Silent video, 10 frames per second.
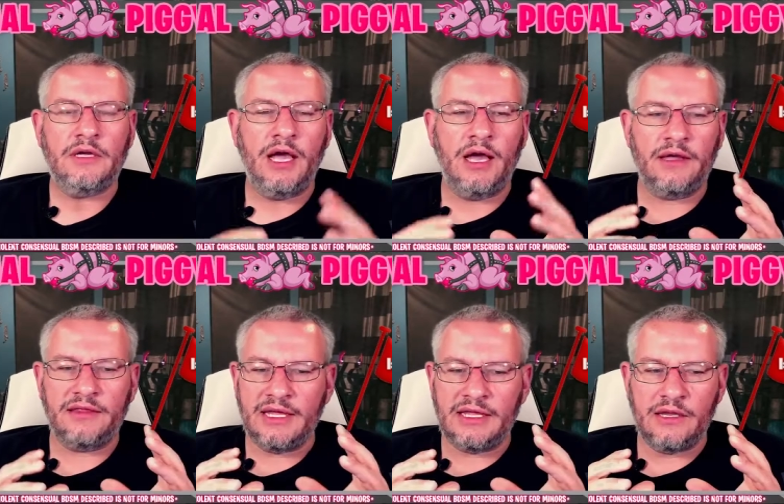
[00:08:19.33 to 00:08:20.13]
Uh,
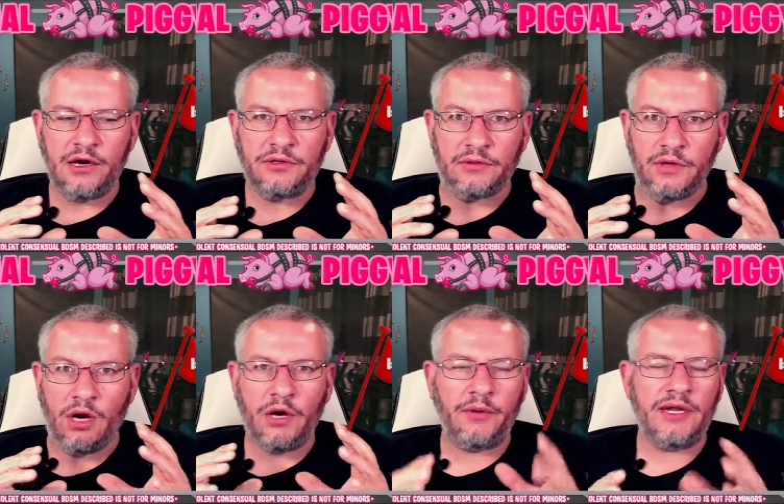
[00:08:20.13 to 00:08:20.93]
they are
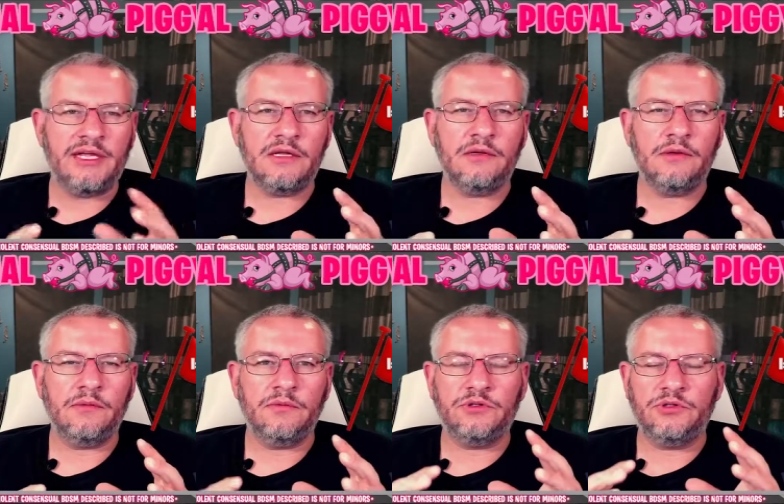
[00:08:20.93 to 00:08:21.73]
already
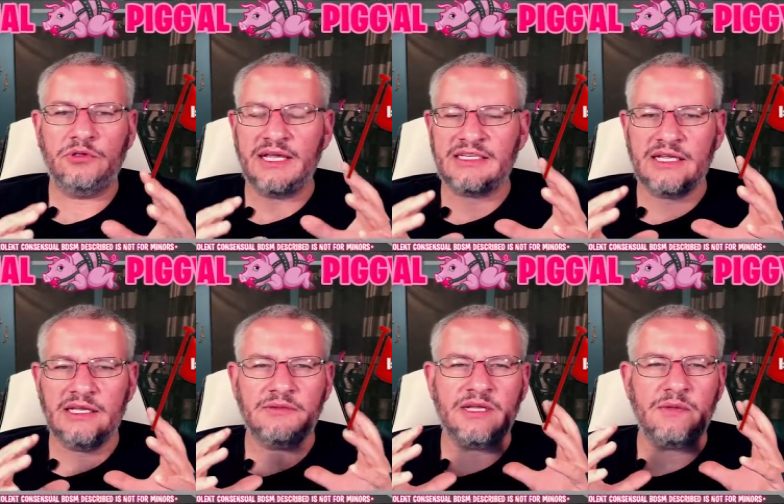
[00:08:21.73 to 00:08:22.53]
that
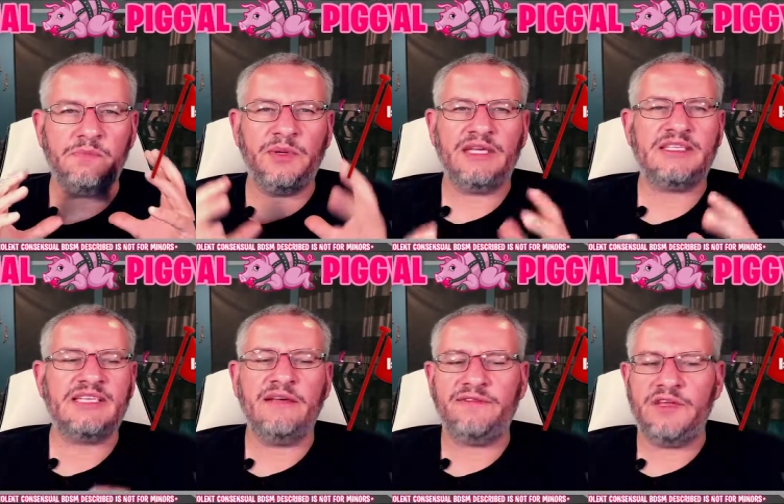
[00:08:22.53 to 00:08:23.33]
is a big
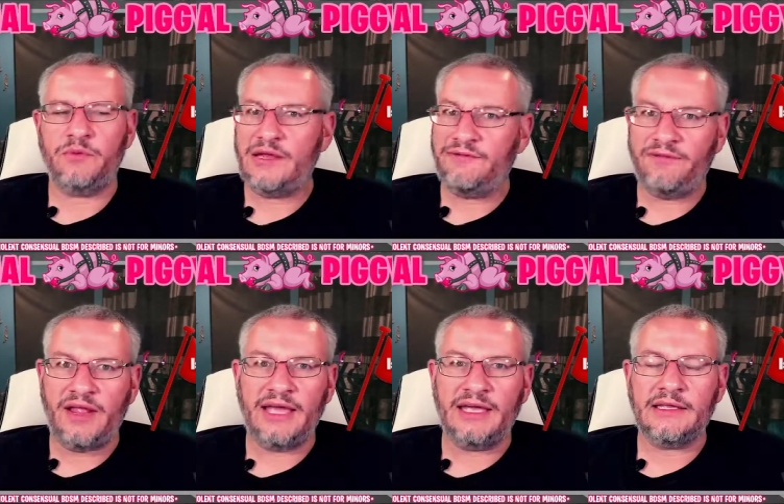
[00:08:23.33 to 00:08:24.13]
safety red
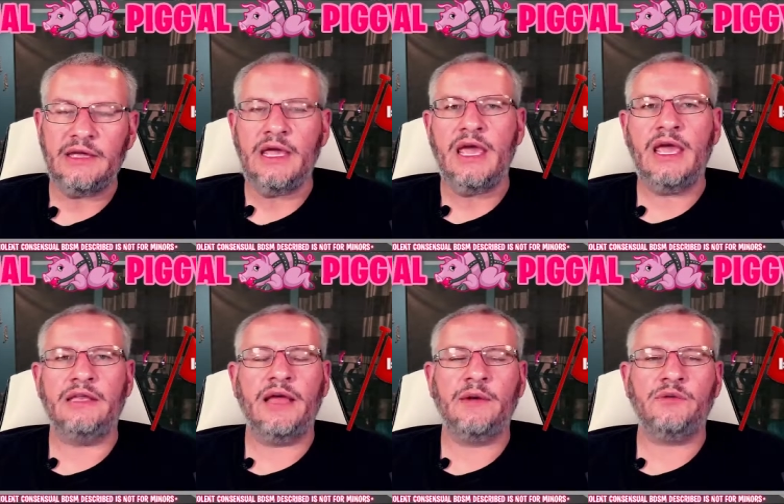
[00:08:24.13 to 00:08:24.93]
flag, and
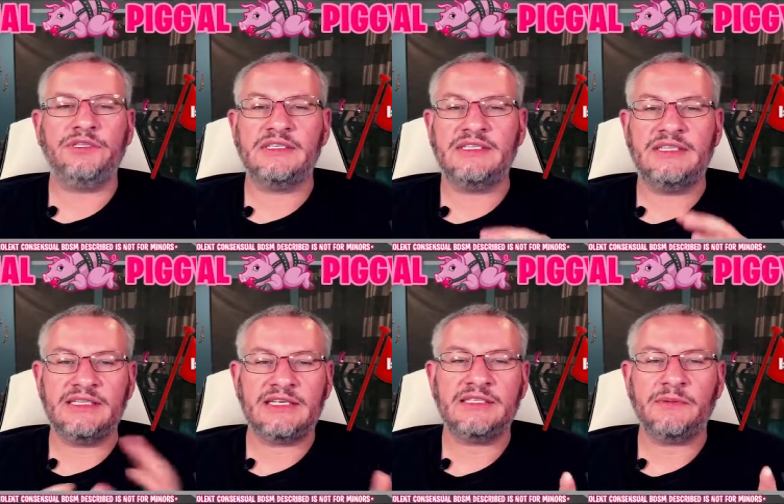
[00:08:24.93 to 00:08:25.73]
I would just
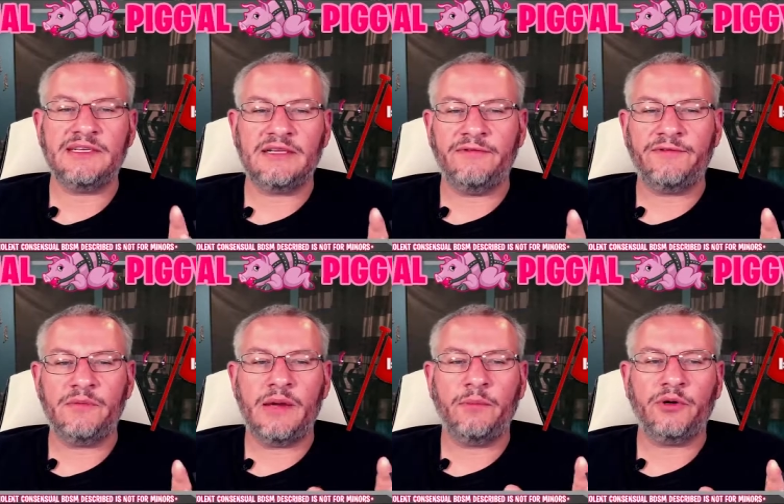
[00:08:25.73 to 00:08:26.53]
distance myself from
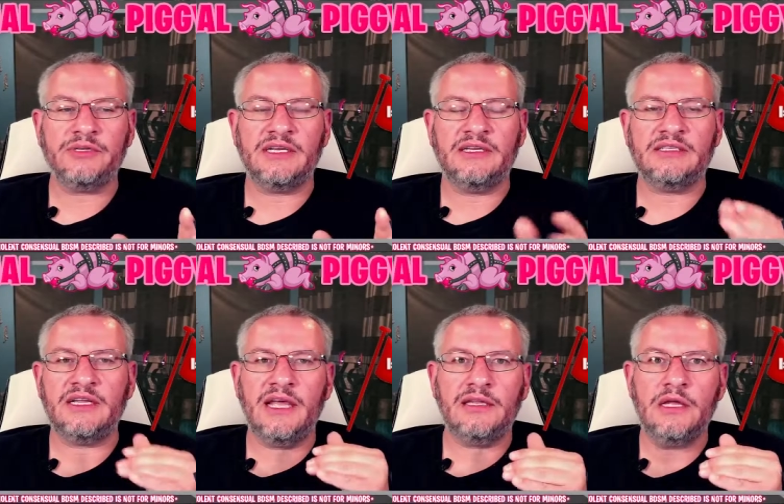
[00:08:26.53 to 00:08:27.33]
that person.
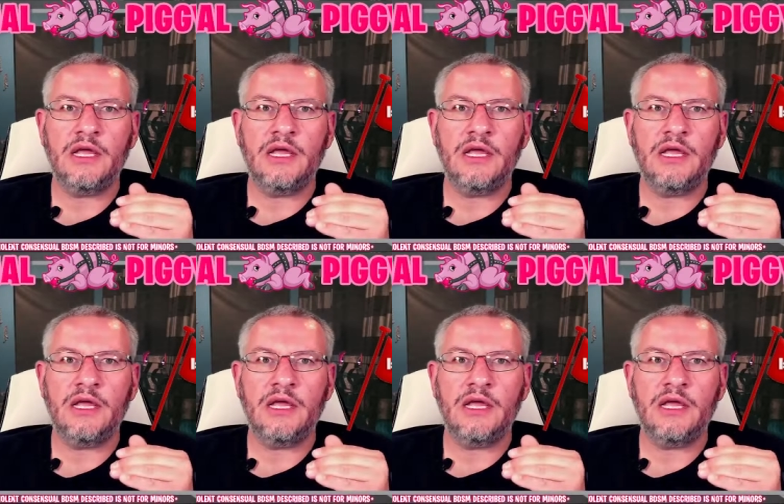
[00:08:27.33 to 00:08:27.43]
And